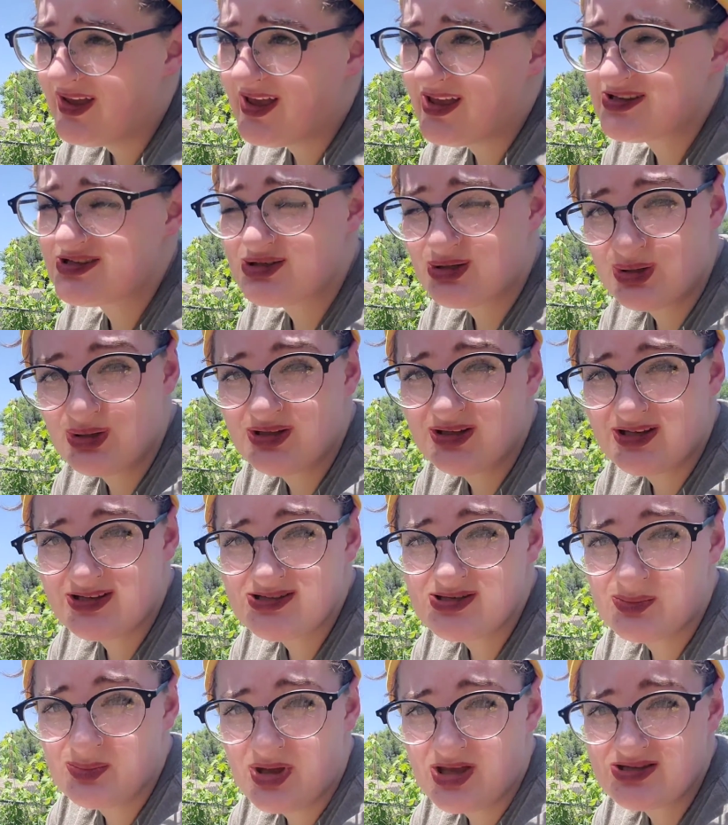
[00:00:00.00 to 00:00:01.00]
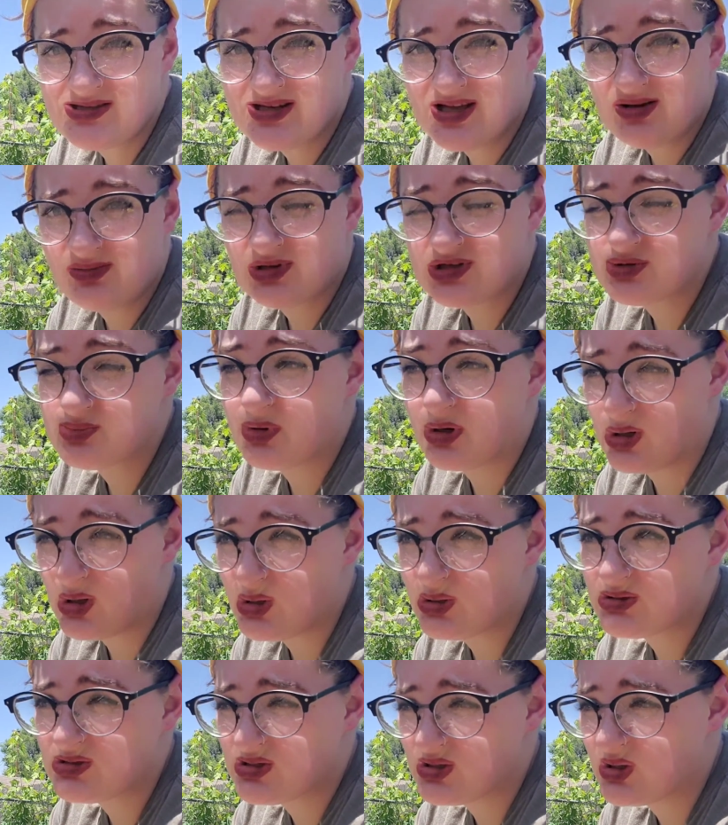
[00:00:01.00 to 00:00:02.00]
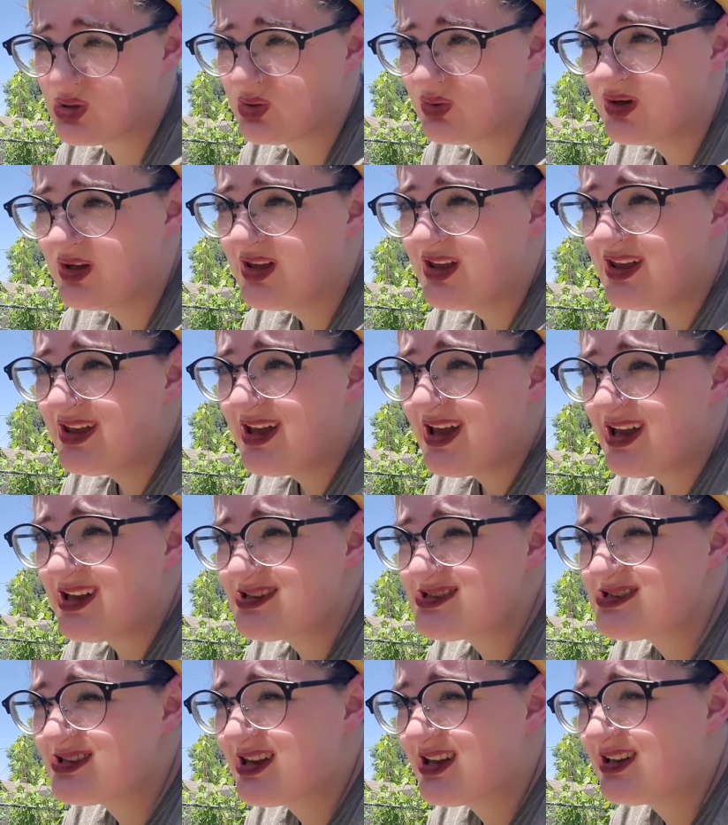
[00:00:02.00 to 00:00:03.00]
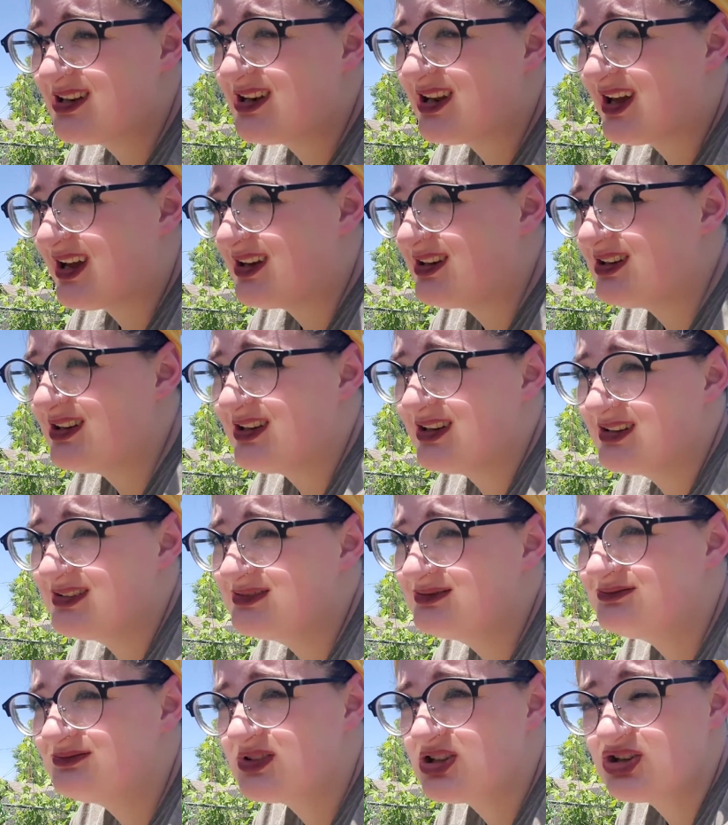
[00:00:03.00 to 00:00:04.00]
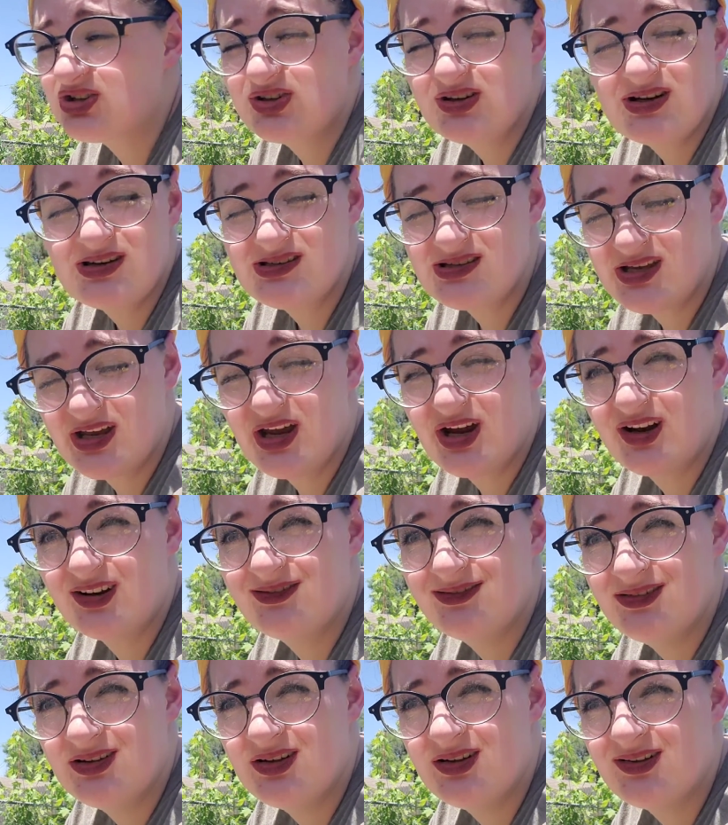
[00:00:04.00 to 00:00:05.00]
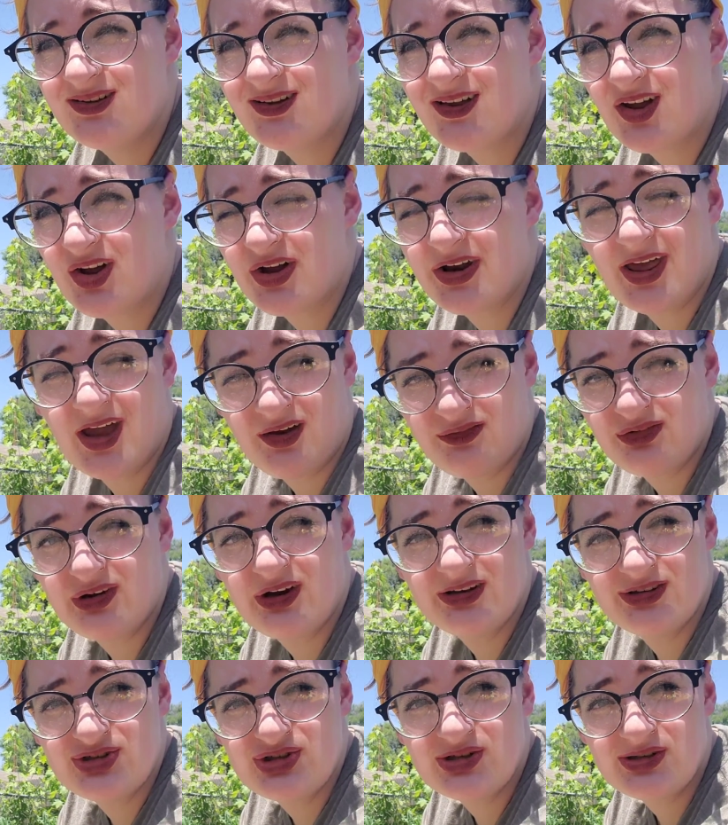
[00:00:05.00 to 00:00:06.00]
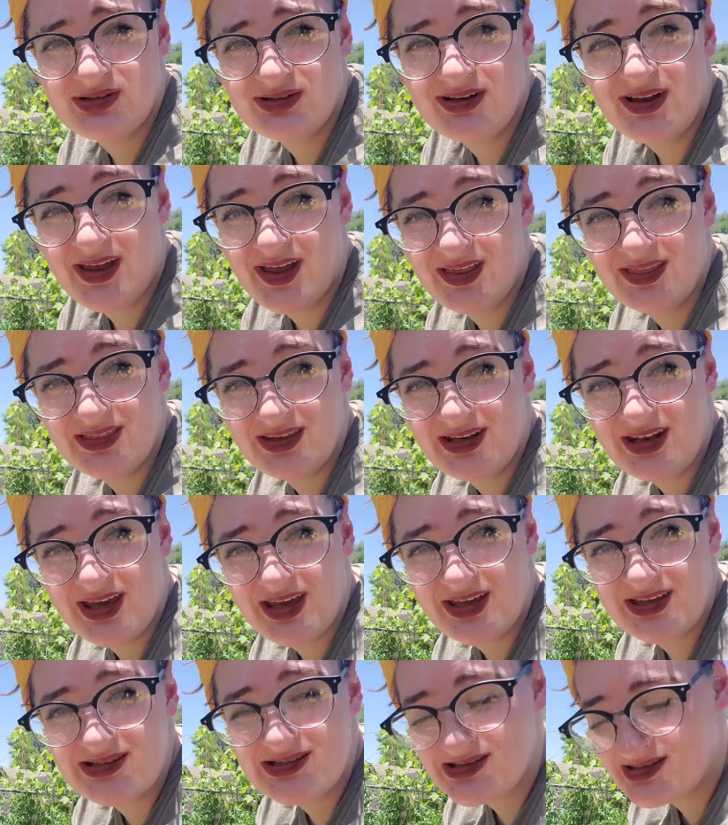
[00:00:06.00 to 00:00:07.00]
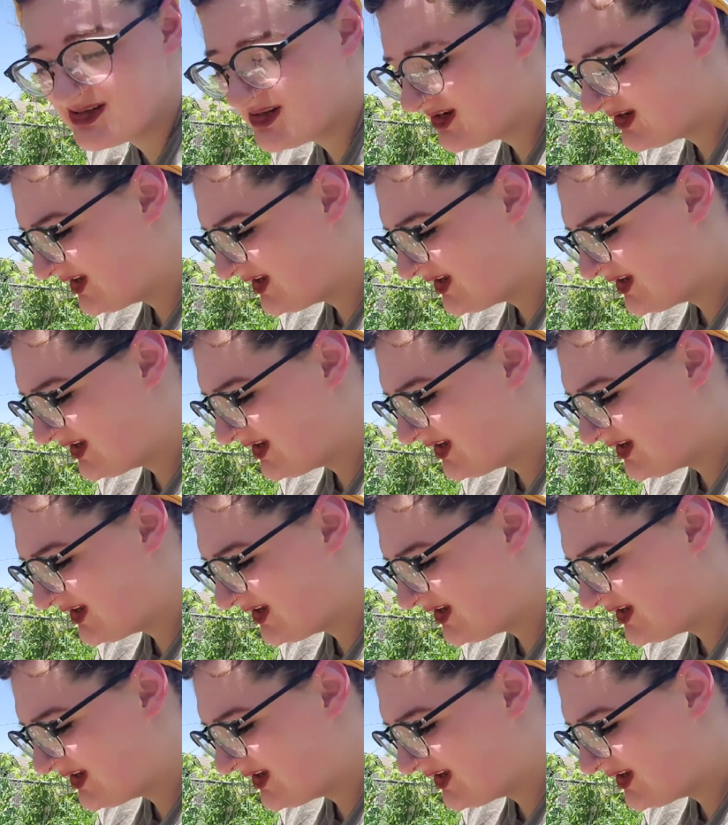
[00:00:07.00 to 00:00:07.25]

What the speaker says: it's starting to get some pest damage, but also it's like 90 degrees here on average in the days.